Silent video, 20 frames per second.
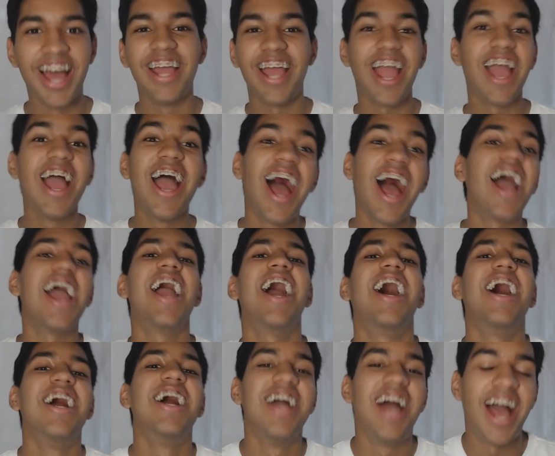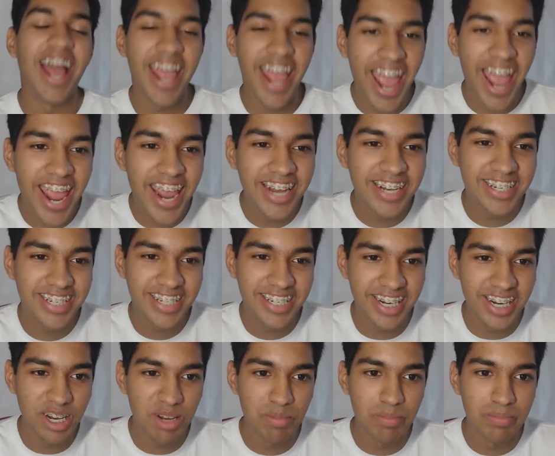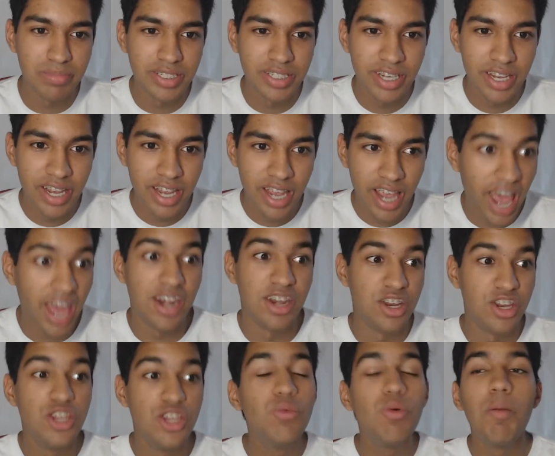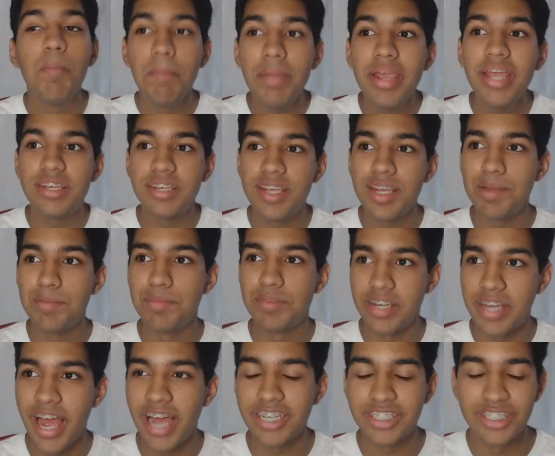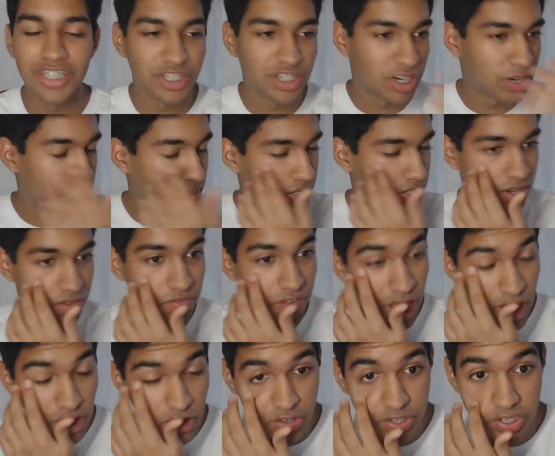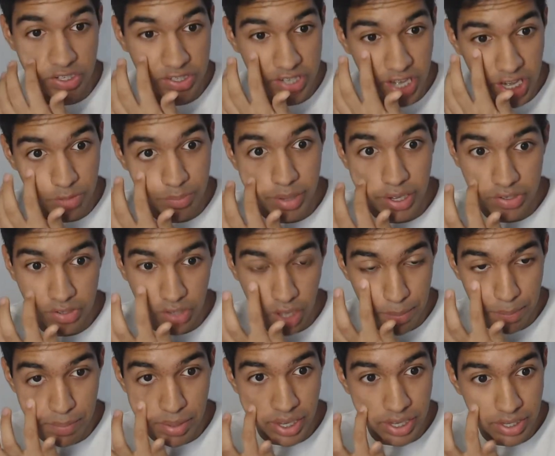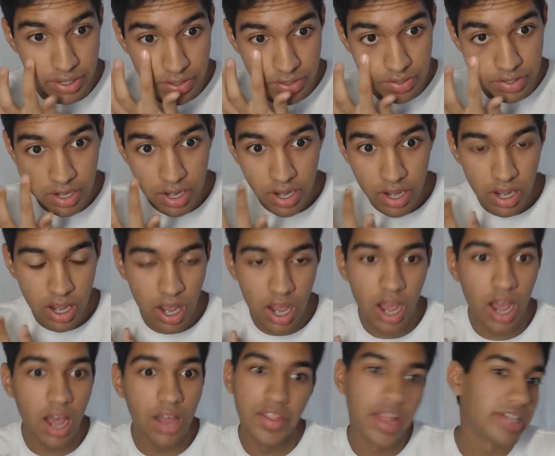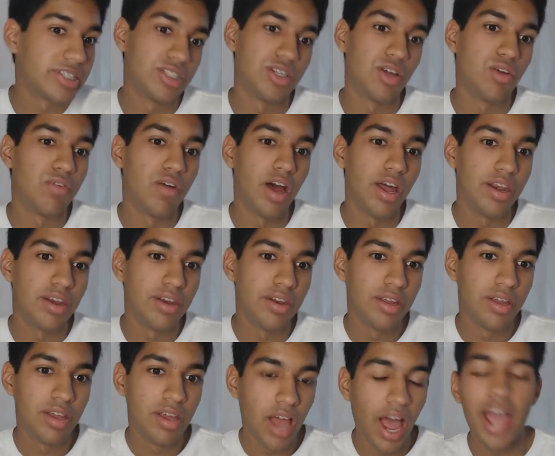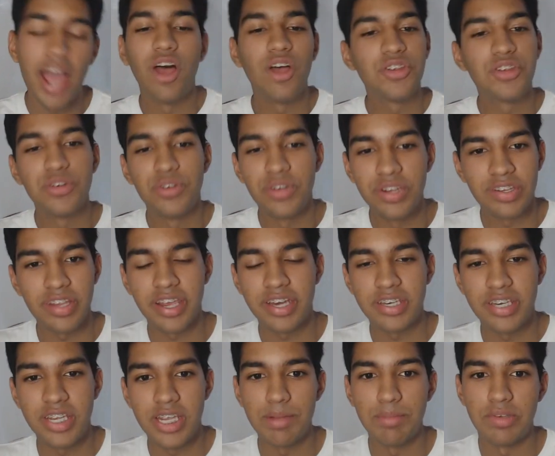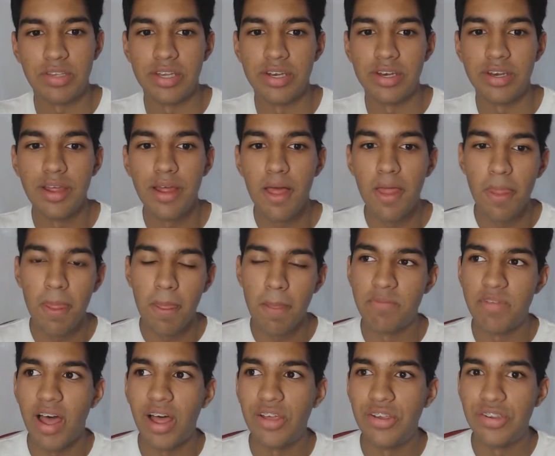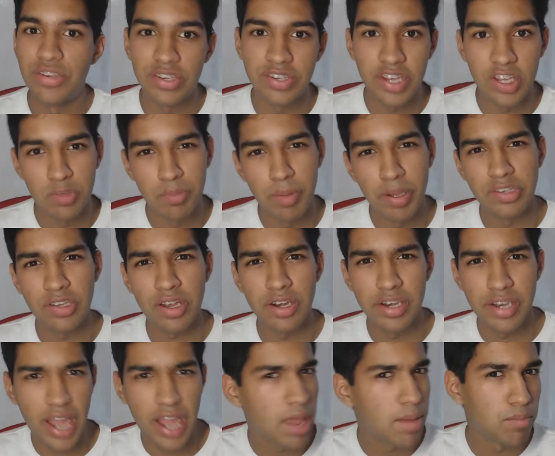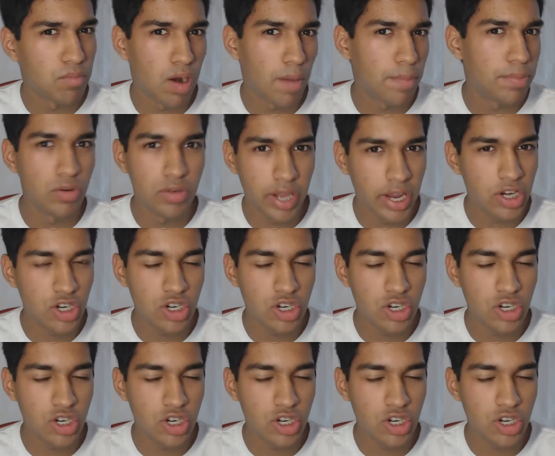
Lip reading: I hate teams. And you will meet teams at national tournaments that value success based on bids, and that's no fun. I also dislike teams that value success based on name reputation.